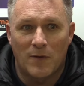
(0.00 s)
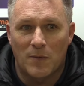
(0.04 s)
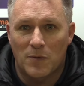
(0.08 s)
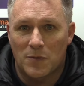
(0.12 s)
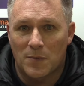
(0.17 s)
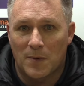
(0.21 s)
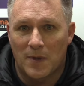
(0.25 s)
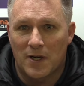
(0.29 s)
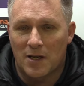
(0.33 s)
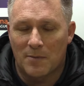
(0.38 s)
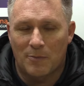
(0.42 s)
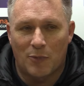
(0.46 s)
He
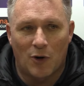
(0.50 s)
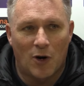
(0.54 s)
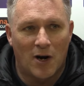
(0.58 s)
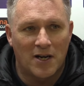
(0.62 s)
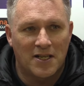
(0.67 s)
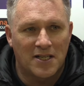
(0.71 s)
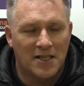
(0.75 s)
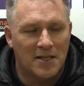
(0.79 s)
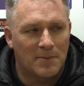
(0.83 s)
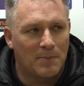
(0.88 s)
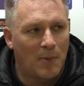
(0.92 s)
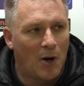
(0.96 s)
was one of the
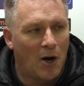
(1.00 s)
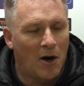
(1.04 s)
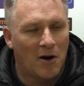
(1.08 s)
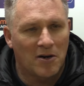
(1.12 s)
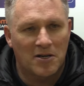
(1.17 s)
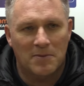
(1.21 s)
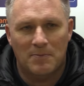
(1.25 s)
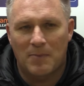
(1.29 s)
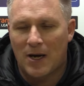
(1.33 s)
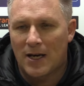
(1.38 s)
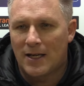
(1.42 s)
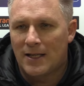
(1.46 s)
brighter
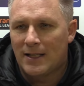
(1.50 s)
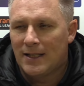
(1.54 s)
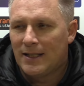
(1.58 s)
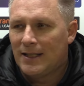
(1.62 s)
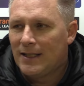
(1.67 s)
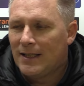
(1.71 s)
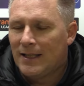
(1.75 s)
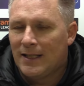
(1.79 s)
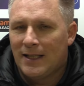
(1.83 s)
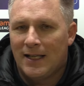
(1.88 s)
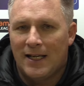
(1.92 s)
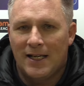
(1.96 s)
sparks, but
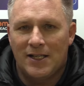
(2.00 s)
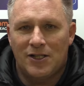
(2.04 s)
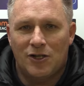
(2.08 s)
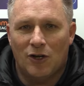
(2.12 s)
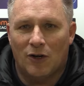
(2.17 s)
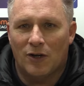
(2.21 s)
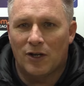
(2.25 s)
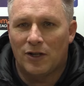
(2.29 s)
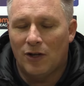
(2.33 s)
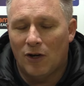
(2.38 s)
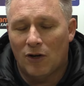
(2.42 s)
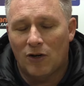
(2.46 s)
he's
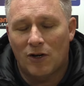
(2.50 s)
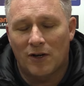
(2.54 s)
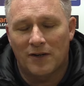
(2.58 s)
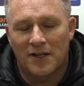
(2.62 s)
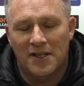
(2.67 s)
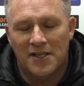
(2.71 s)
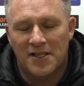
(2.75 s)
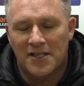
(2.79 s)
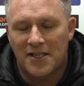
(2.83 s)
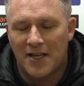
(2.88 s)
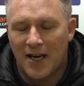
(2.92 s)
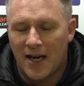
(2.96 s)
got a knock
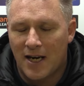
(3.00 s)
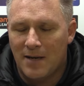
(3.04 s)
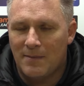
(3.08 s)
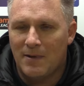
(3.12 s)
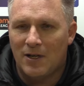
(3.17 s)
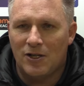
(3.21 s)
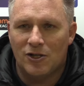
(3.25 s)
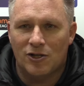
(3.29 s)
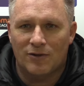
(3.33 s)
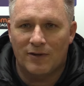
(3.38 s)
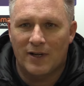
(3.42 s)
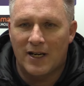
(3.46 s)
on the same
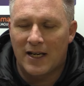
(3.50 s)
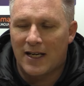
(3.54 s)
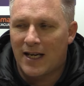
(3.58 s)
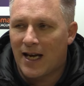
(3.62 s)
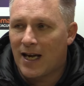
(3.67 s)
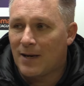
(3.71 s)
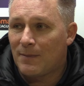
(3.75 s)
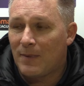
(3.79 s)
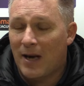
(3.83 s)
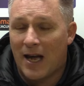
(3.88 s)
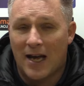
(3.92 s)
injury again.